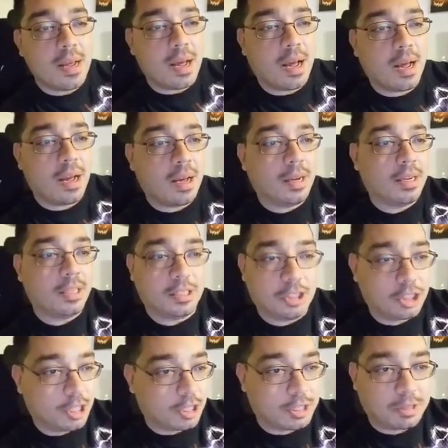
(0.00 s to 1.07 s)
It's
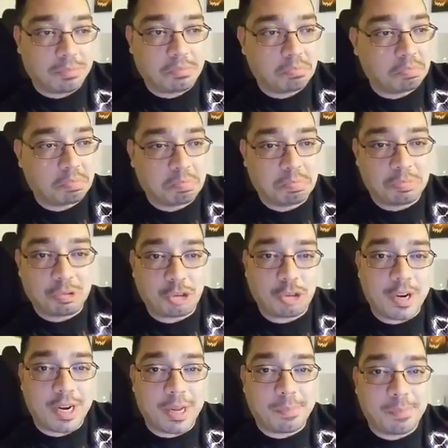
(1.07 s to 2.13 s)
just
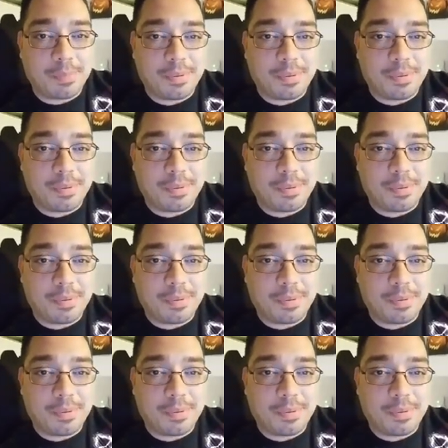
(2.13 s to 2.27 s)
straight up